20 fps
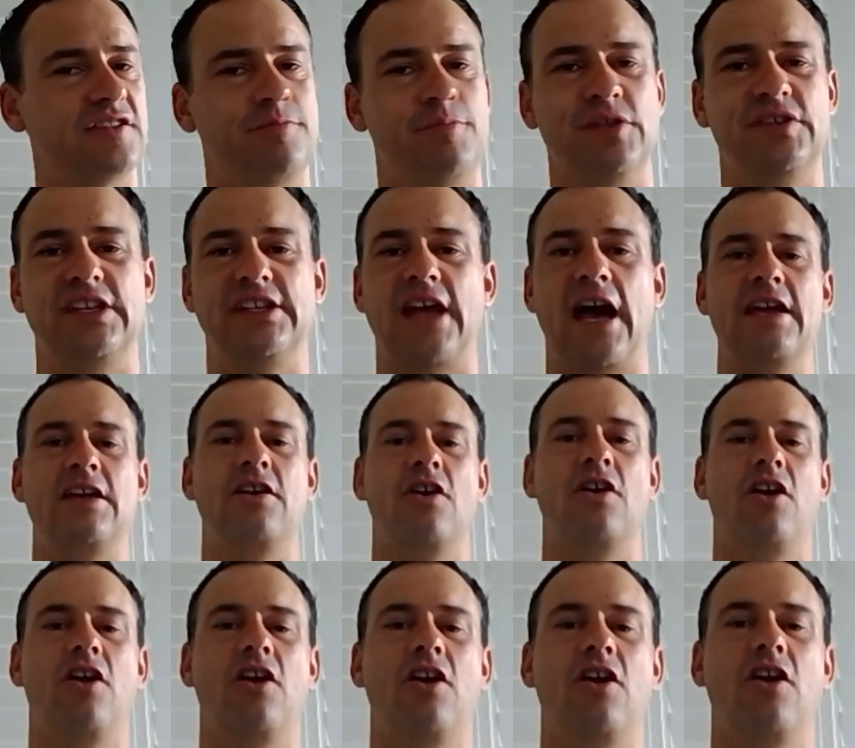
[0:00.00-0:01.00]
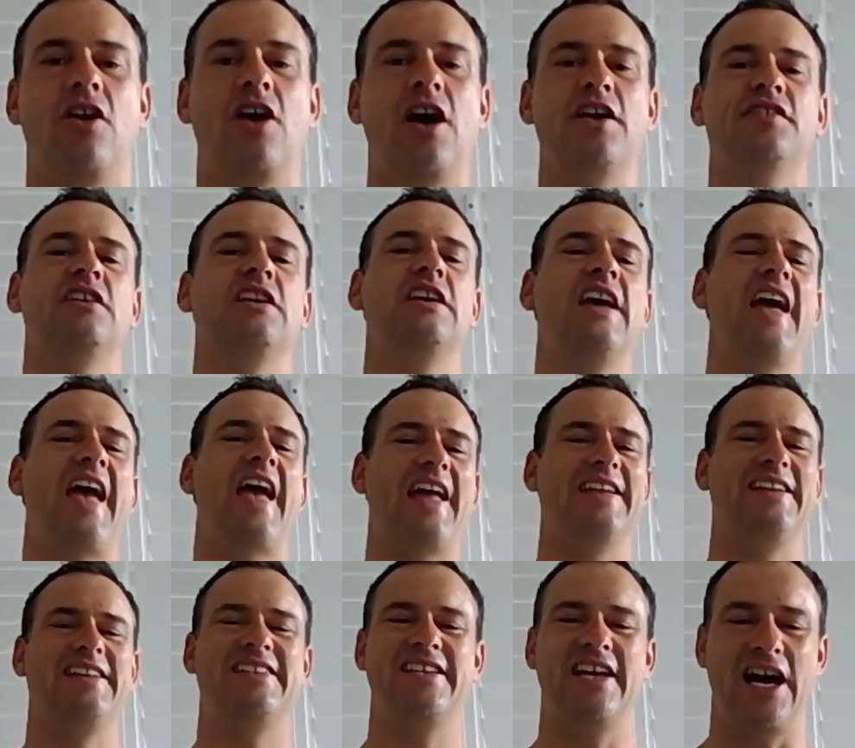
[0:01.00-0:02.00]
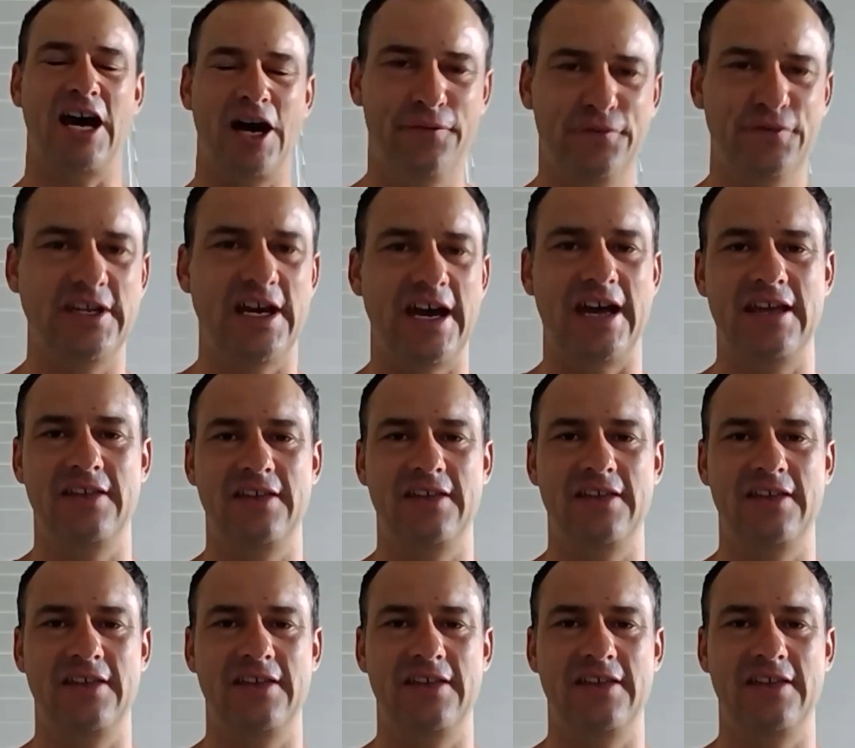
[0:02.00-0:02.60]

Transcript: Busy day, guys, and tough day.